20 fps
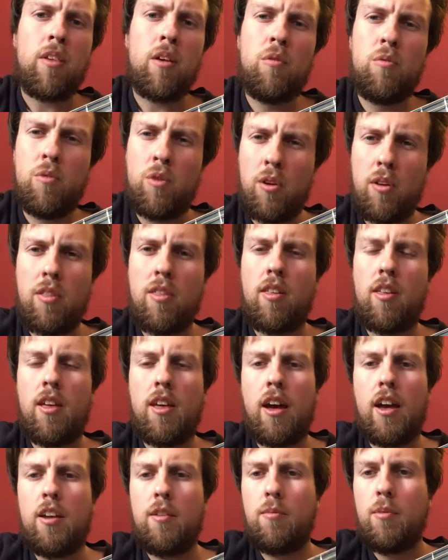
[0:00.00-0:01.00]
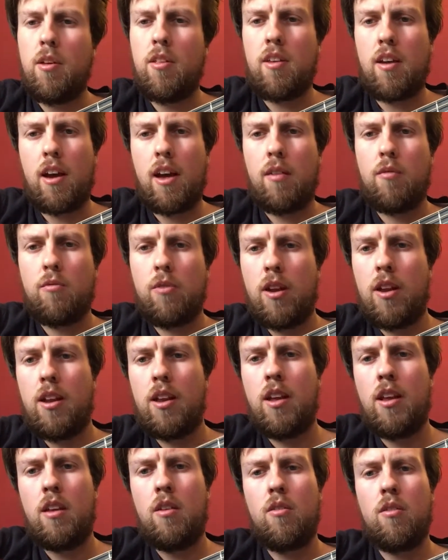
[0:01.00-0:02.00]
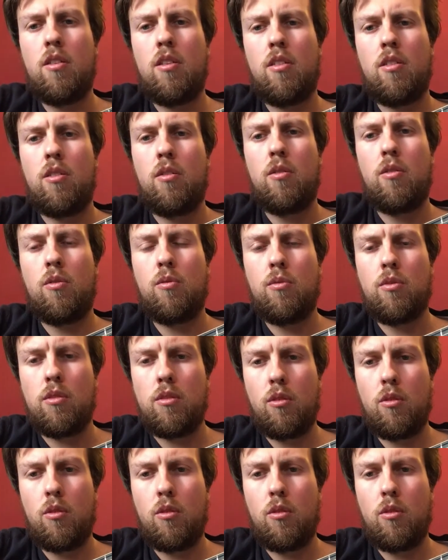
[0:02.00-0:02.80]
rootsy kind of music really uses those